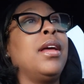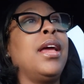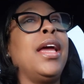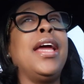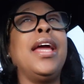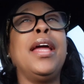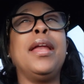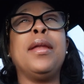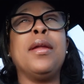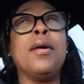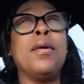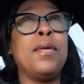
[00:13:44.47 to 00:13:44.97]

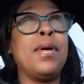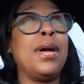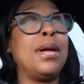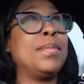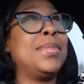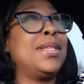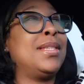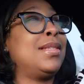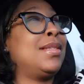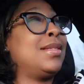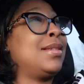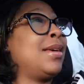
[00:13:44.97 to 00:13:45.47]
And know I'm
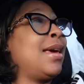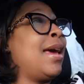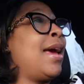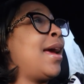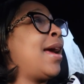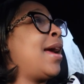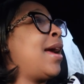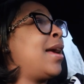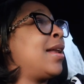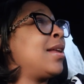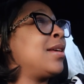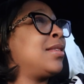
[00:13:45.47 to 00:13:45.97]

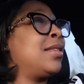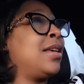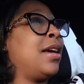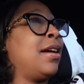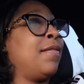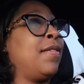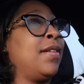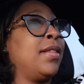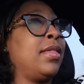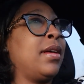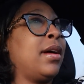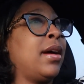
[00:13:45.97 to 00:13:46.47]
scared as
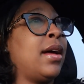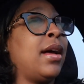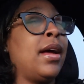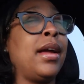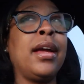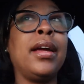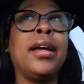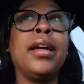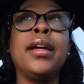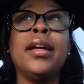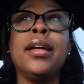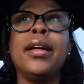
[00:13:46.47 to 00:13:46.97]

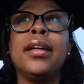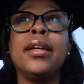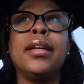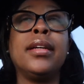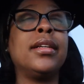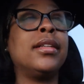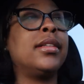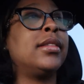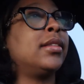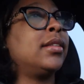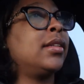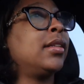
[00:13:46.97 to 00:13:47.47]
everything.
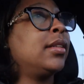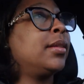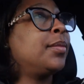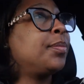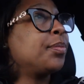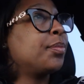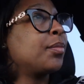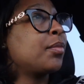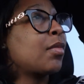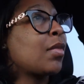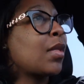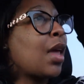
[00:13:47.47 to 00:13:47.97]

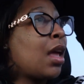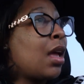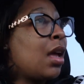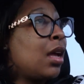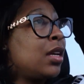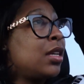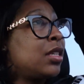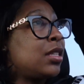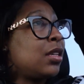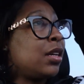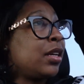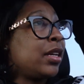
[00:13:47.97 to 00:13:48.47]

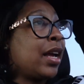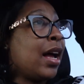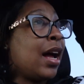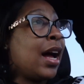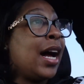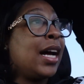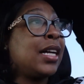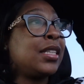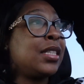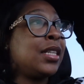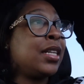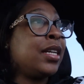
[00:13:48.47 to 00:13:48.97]
So, y'all,
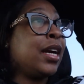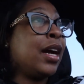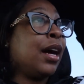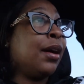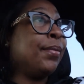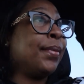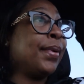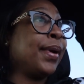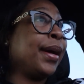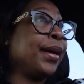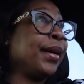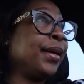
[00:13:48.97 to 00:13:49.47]
I'll see y'all
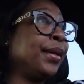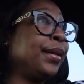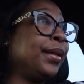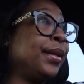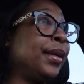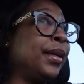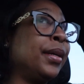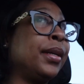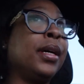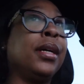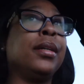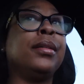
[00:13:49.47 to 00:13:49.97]
when I get
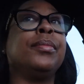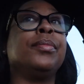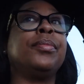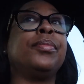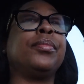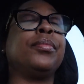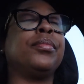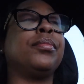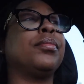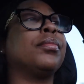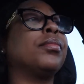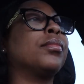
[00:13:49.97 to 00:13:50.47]
there, though.
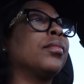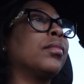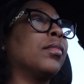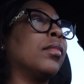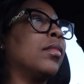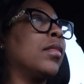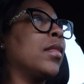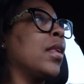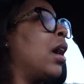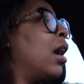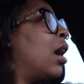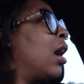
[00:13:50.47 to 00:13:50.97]

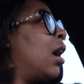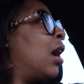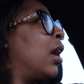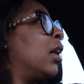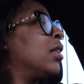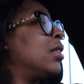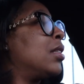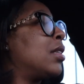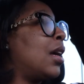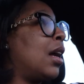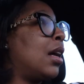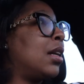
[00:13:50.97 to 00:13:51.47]

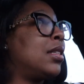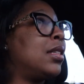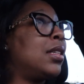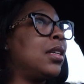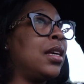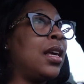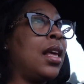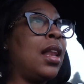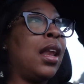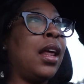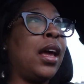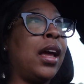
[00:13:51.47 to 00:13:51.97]
Talk to
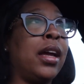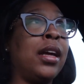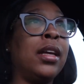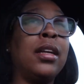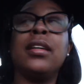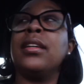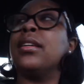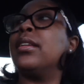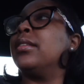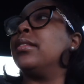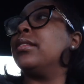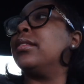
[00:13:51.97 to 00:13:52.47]
you
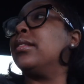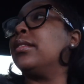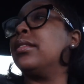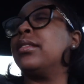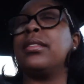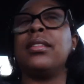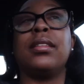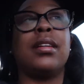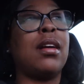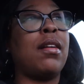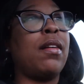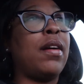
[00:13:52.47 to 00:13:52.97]
later.
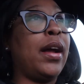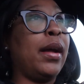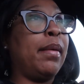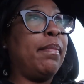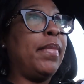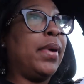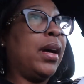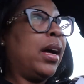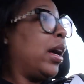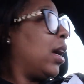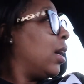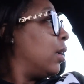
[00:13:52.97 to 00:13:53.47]
Alright,
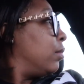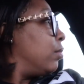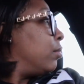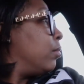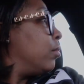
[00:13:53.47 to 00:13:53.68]
bye.